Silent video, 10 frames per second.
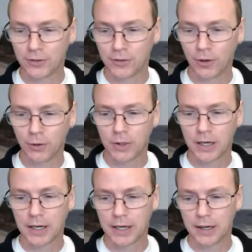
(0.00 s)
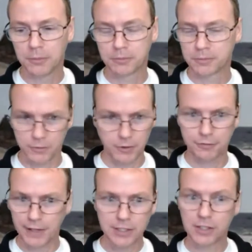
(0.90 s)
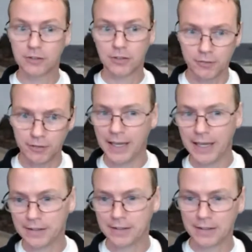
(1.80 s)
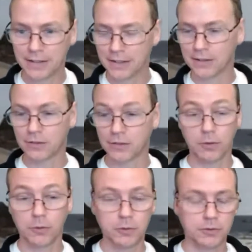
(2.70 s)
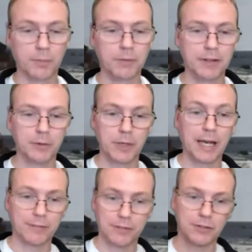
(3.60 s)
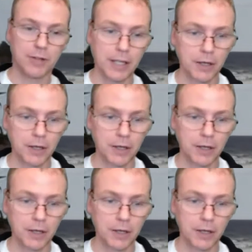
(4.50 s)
So reflections of light is something that we have to study.